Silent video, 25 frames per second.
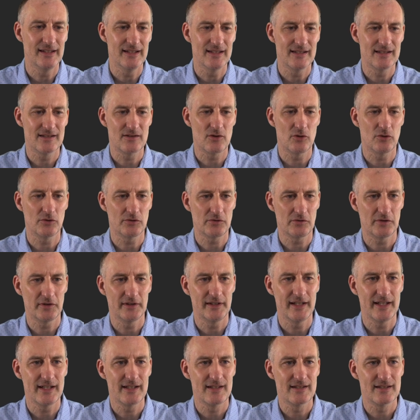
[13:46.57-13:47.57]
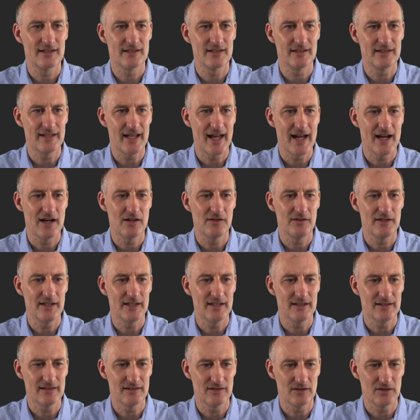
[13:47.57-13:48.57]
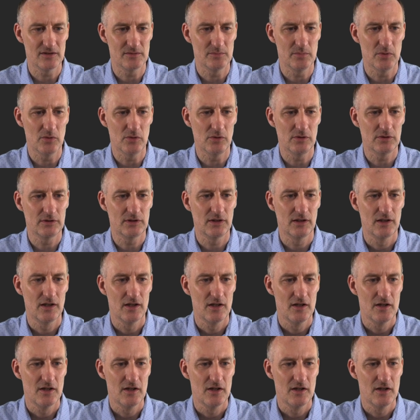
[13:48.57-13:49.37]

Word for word: this contradicts now is not bold